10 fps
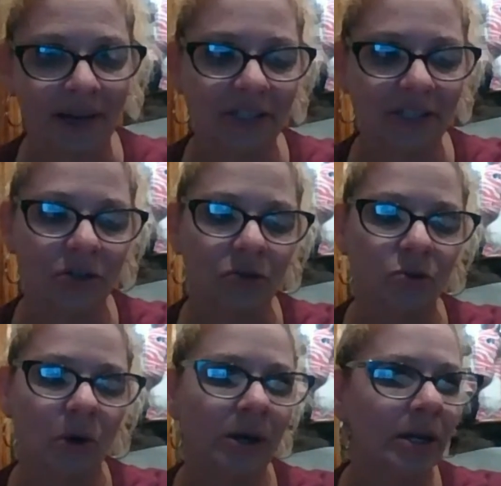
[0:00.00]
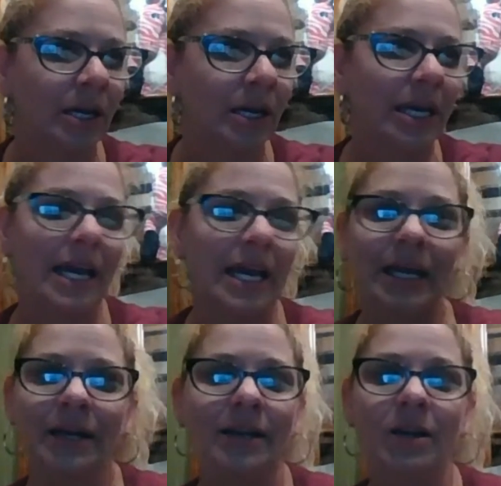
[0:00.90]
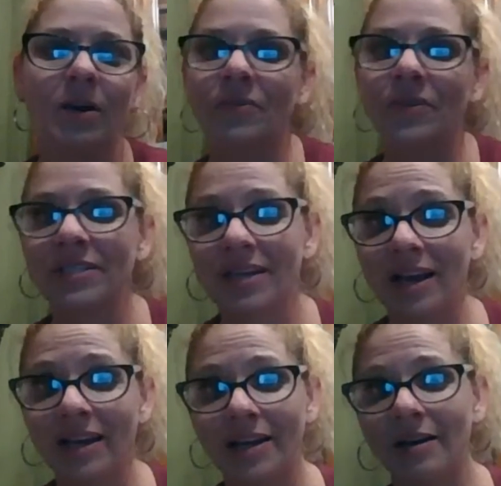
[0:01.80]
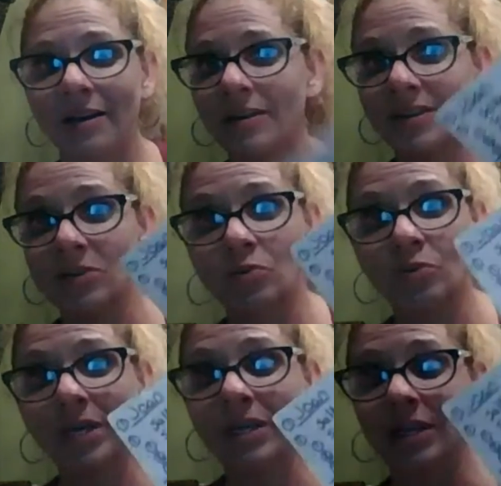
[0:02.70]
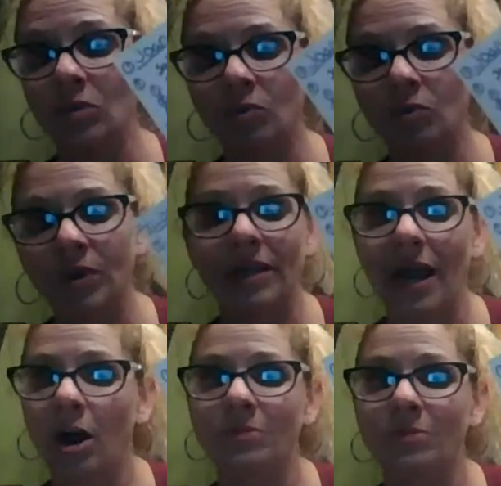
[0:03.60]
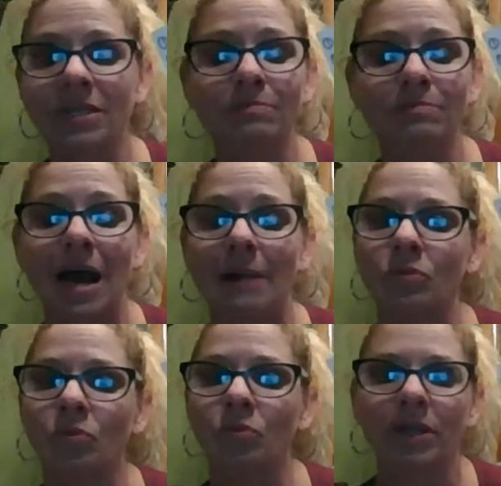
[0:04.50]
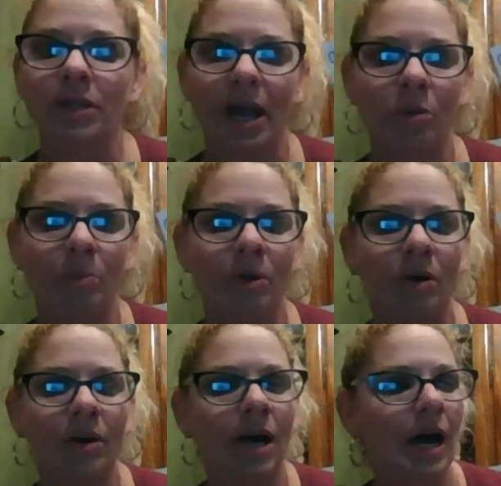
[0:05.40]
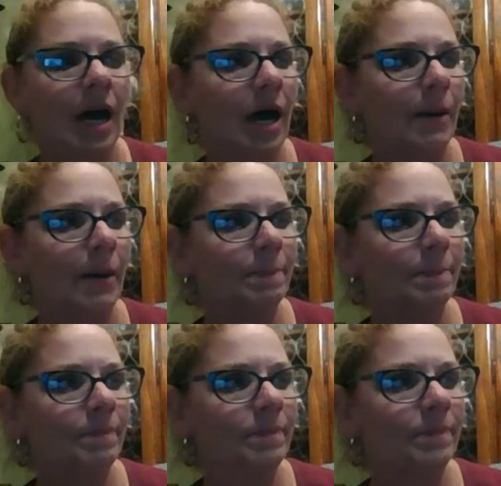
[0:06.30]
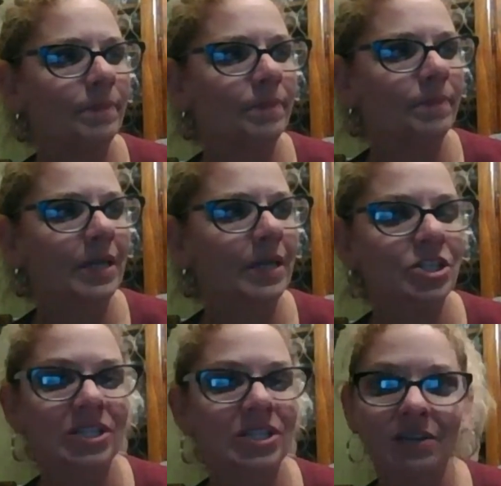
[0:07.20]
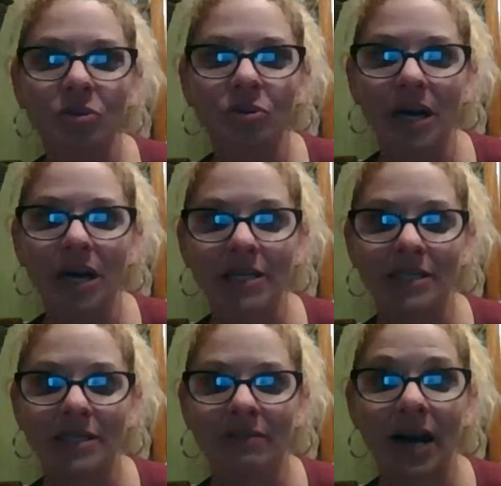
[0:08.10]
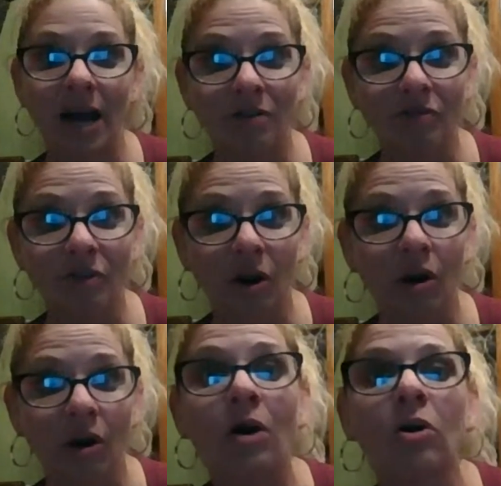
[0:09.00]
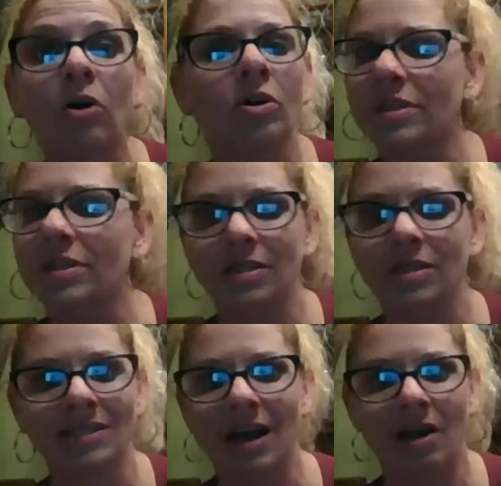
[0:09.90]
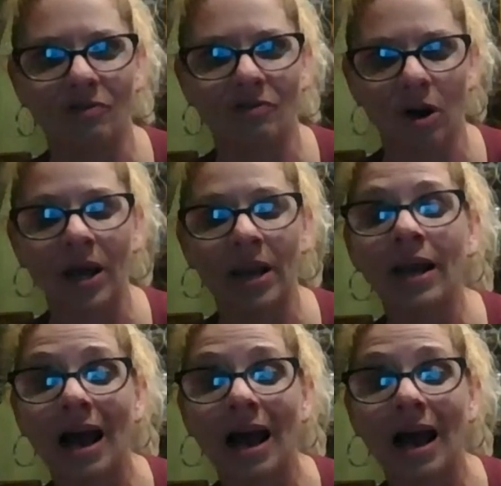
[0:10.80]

That's a huge one. And you know, this guy here, this really, really helps. These maps really help. Um, it just gives you an idea of how far or how close. Let's not say how far away.